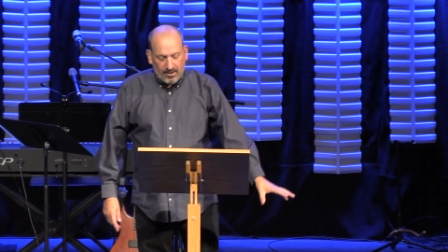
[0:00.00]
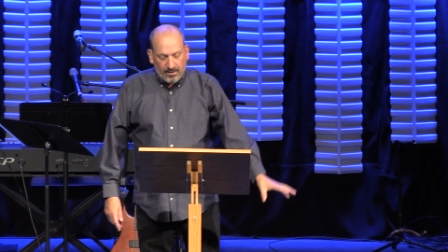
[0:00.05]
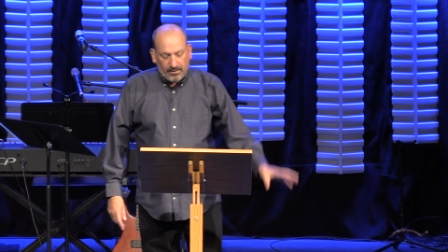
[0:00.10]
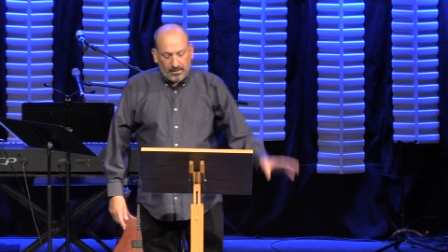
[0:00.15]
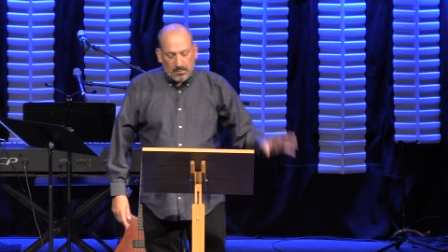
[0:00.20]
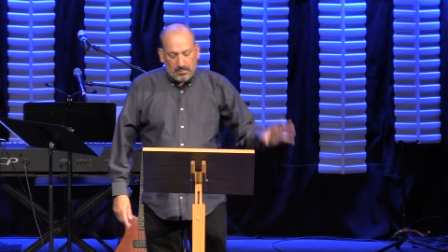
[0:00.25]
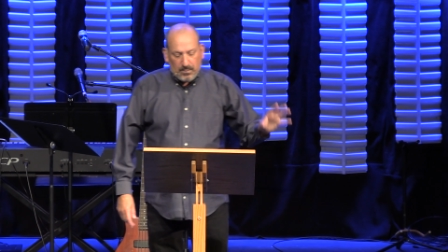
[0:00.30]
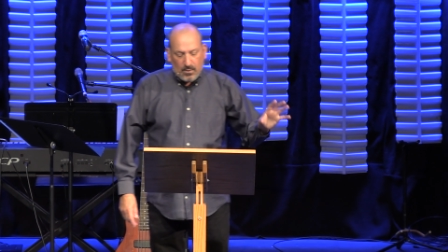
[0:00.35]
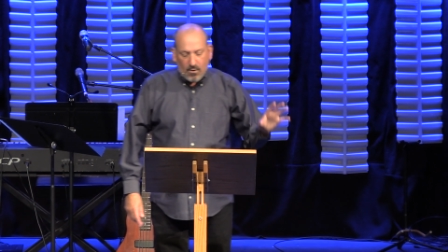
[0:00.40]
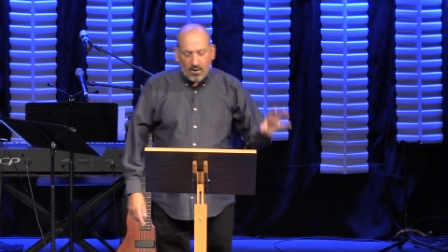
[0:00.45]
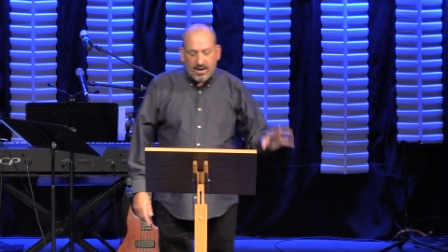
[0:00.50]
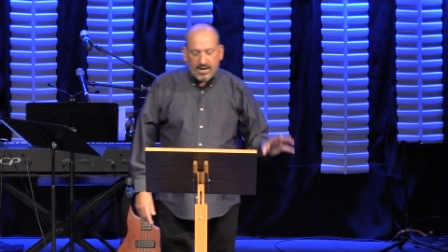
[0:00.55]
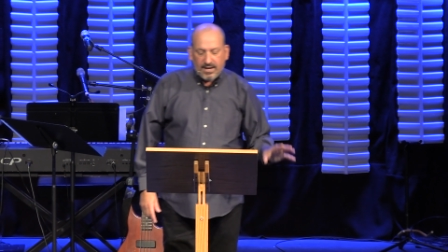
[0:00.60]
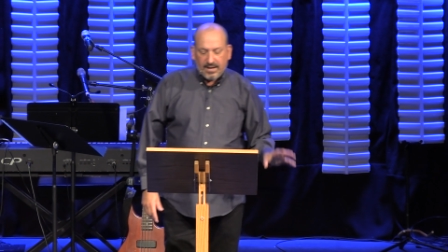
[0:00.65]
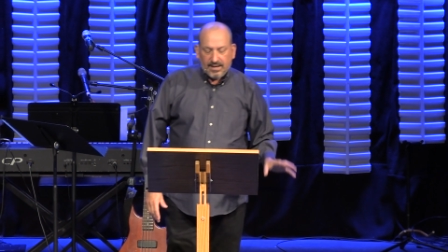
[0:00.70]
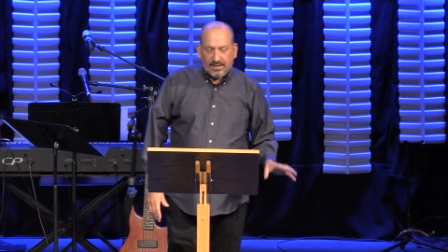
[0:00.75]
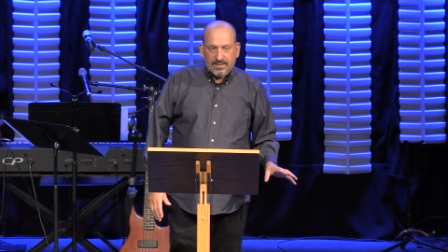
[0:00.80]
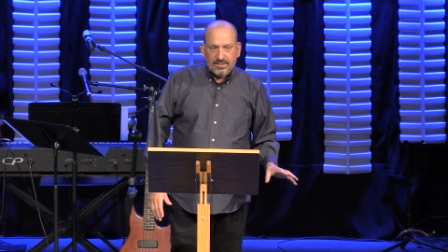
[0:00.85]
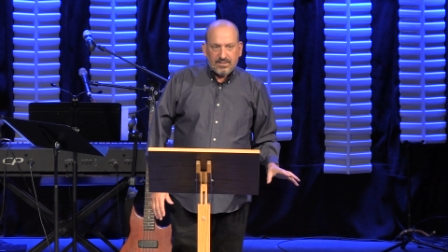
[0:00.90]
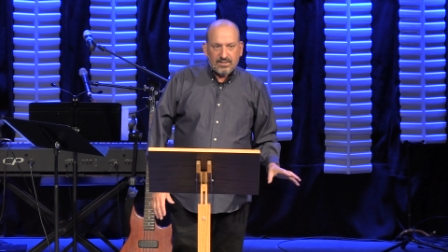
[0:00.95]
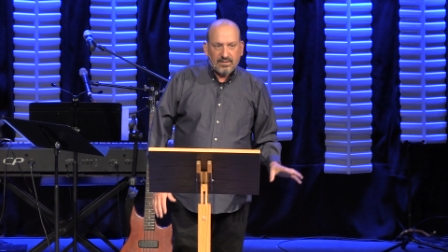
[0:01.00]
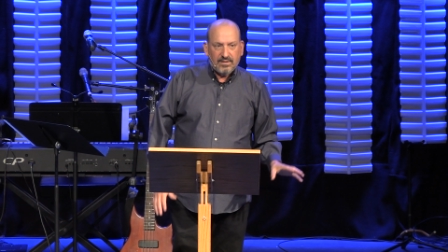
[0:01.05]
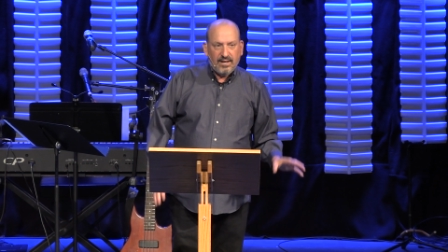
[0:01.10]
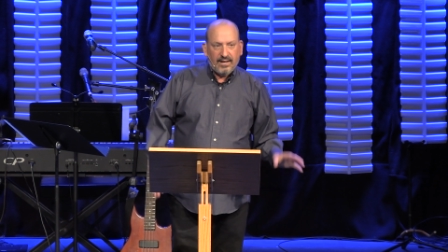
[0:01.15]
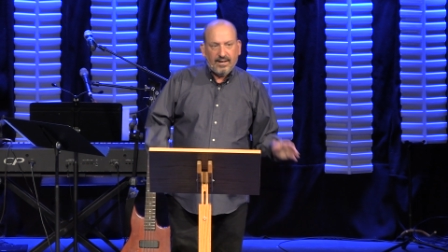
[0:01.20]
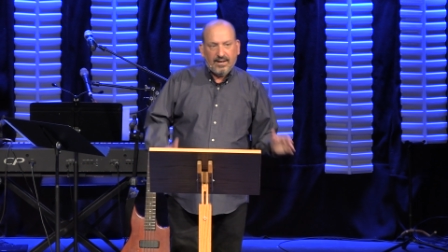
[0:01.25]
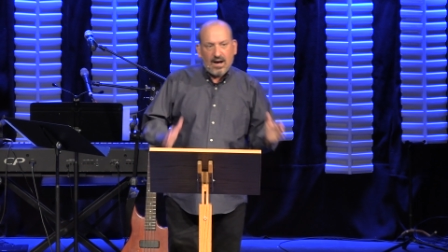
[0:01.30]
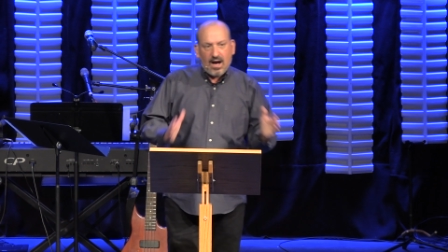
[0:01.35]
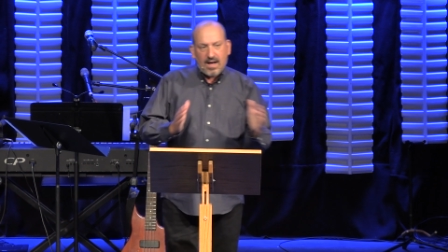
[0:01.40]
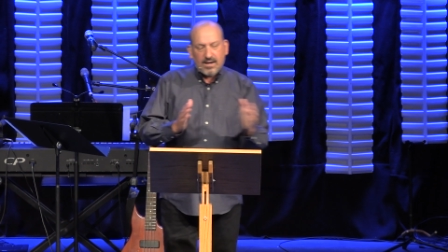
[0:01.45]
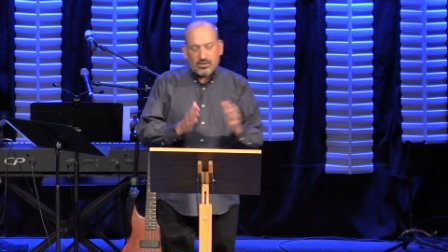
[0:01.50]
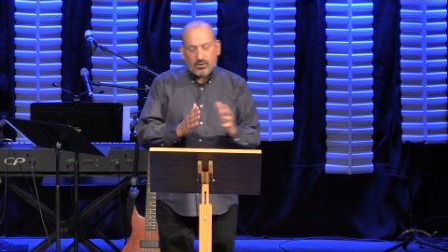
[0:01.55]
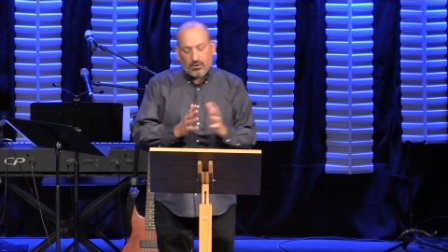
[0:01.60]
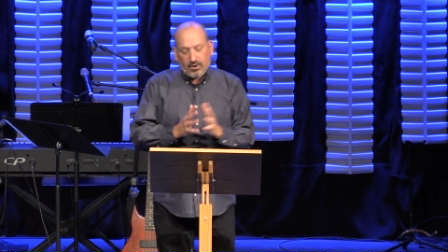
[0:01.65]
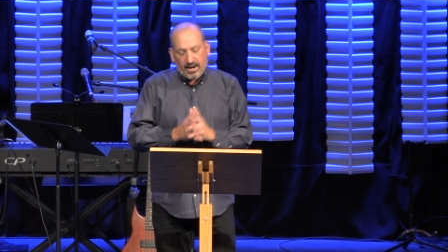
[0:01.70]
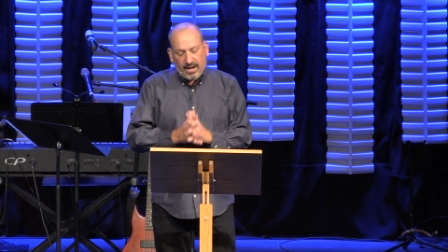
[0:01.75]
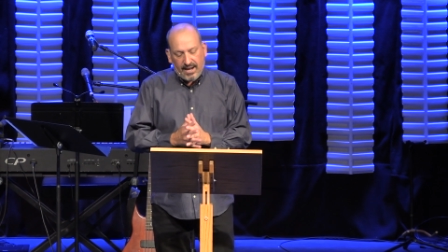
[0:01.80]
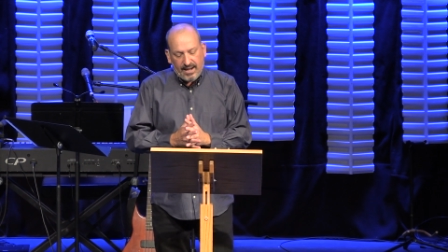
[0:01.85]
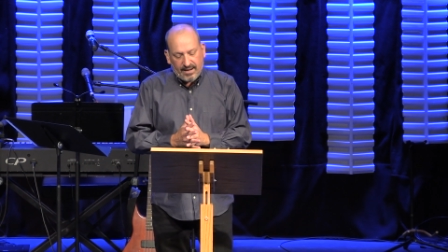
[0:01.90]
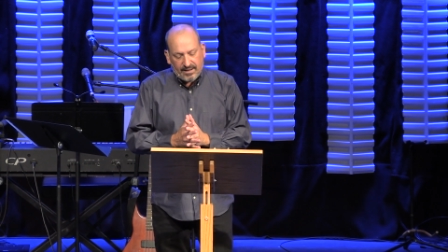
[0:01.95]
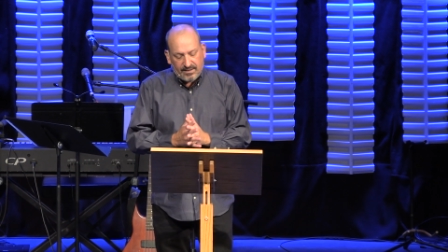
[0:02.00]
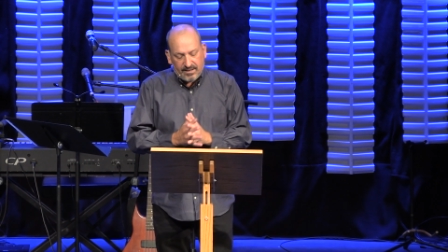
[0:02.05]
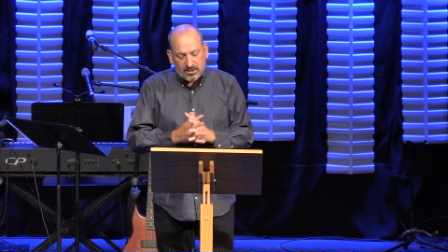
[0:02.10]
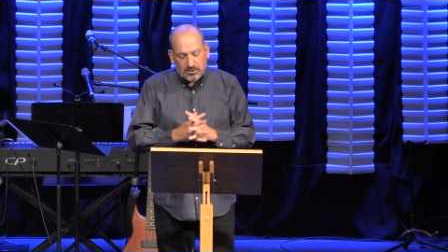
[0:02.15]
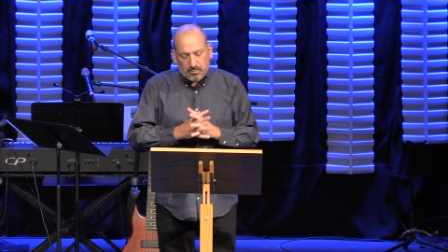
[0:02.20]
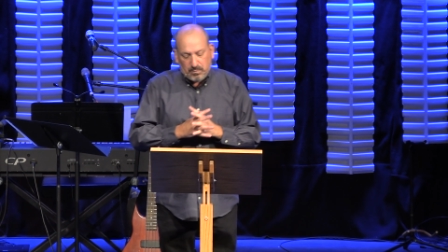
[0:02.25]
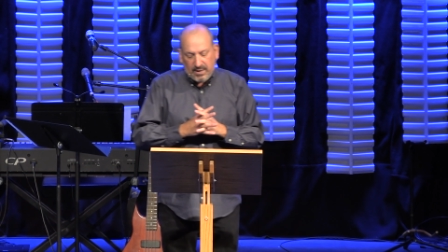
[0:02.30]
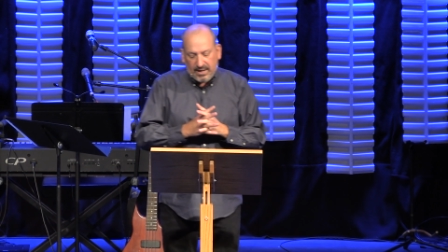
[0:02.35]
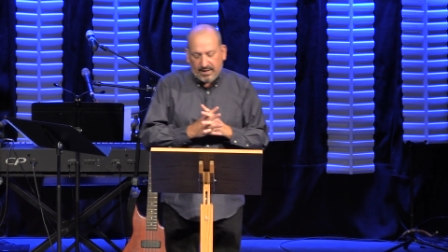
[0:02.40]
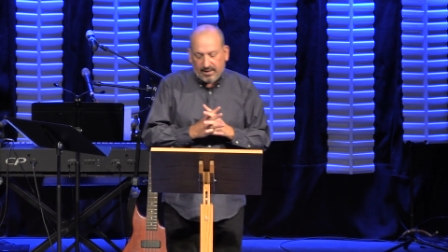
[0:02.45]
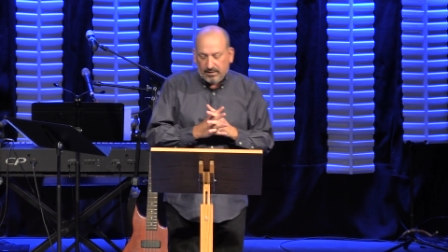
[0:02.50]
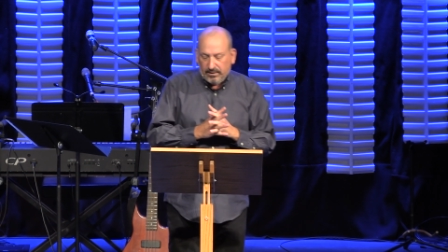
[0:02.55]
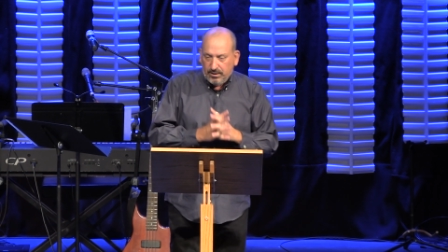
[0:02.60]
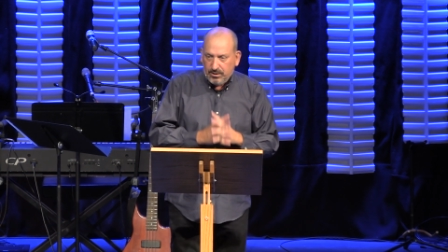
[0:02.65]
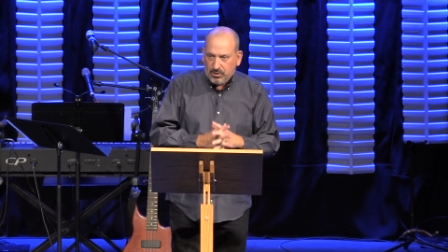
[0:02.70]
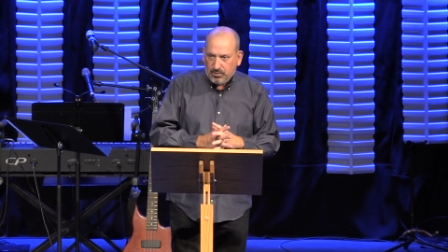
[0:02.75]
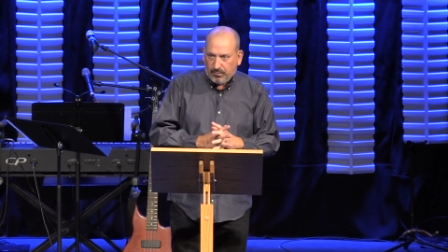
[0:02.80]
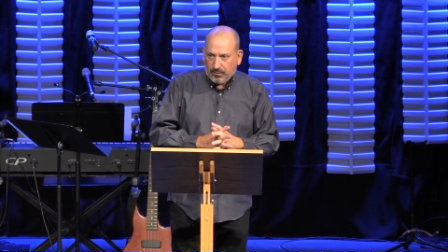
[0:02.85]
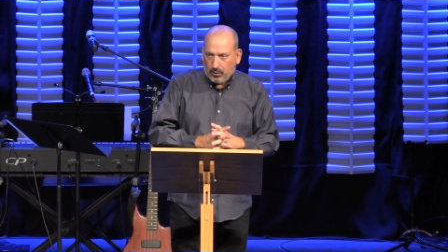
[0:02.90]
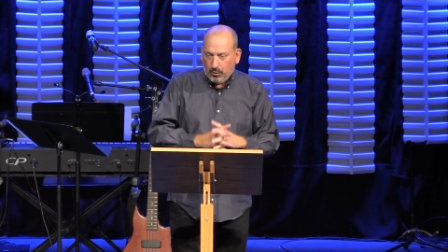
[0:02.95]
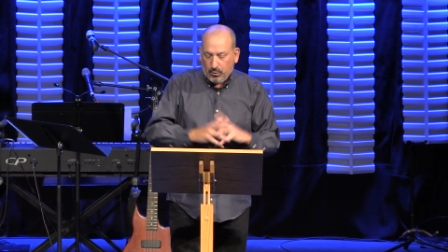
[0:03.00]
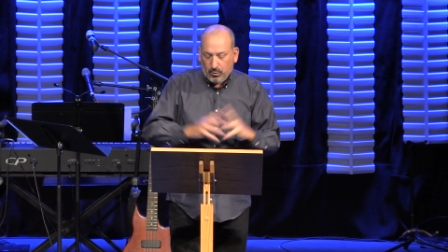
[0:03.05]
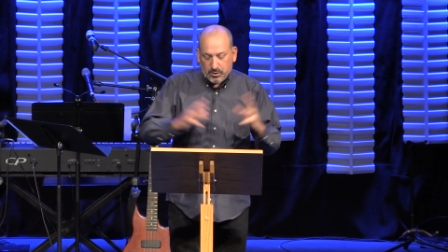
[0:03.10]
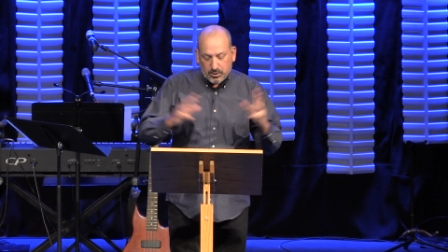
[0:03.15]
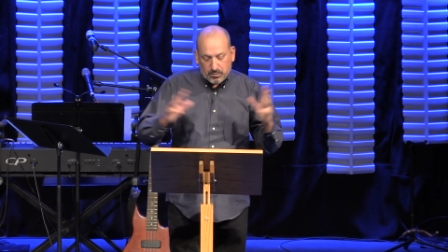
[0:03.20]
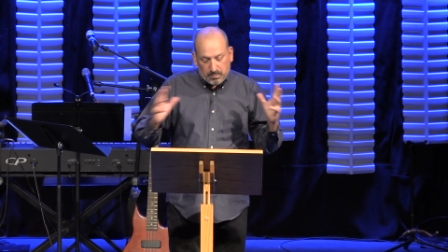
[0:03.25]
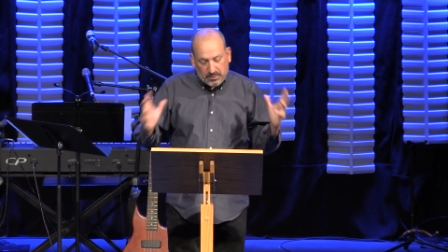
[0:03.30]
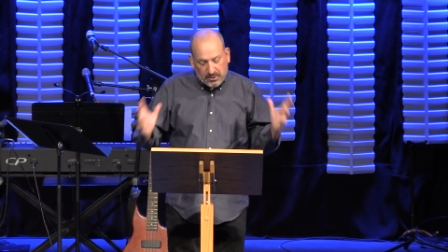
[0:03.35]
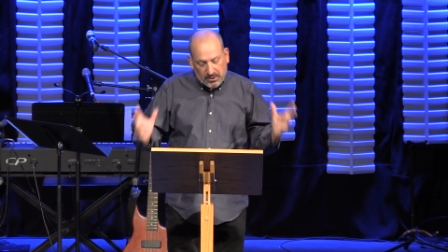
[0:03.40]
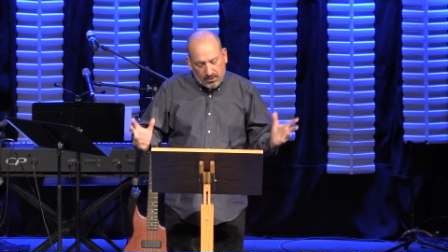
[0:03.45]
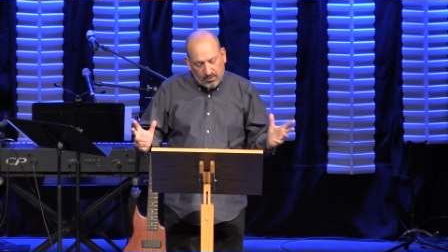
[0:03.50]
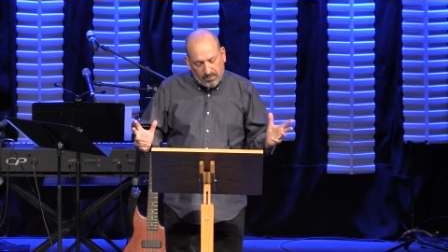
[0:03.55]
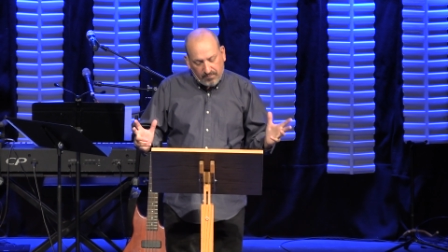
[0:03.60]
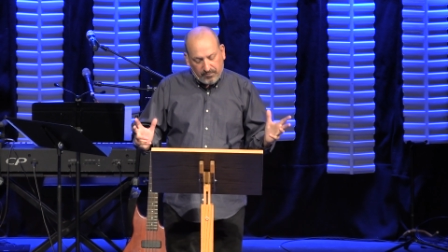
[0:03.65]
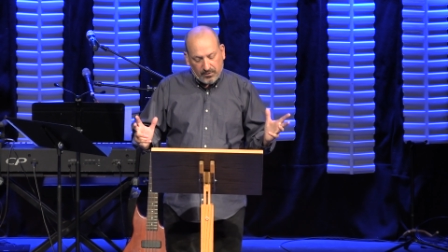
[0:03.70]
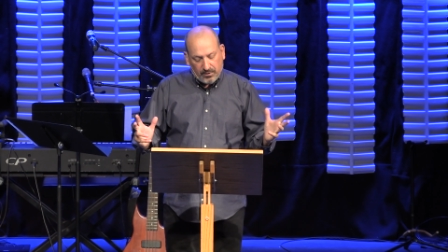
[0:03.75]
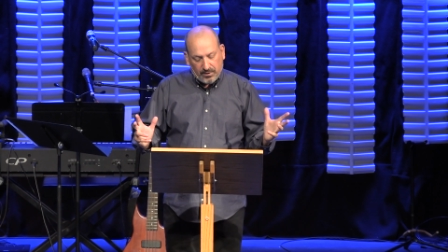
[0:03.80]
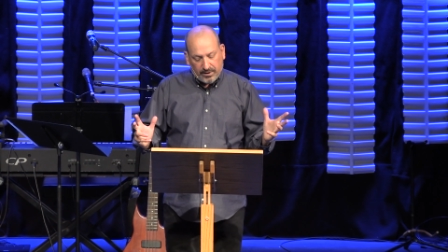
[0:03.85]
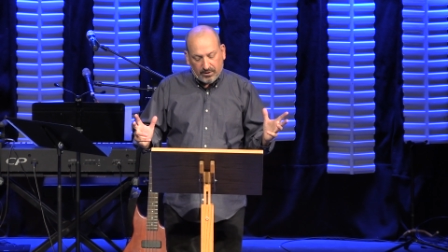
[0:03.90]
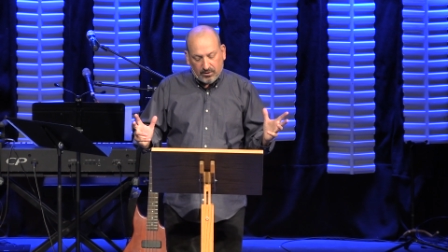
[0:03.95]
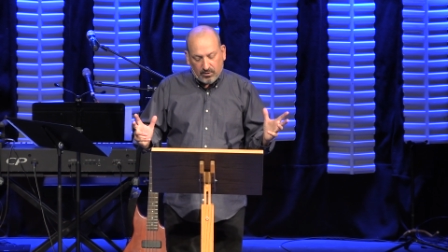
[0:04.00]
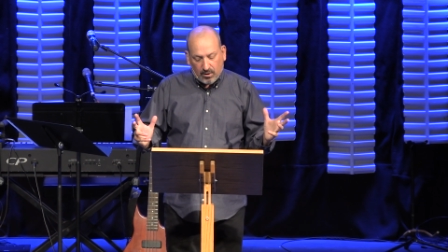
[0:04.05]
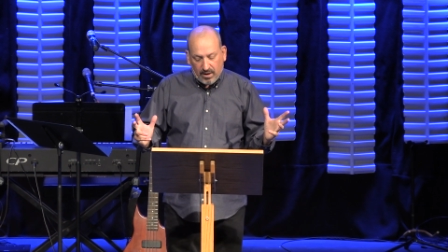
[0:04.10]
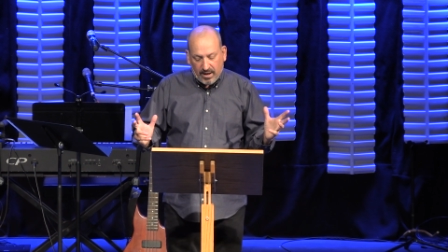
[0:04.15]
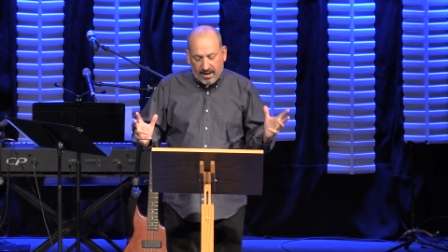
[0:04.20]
the point is that God created this being Lucifer, who was beautiful and,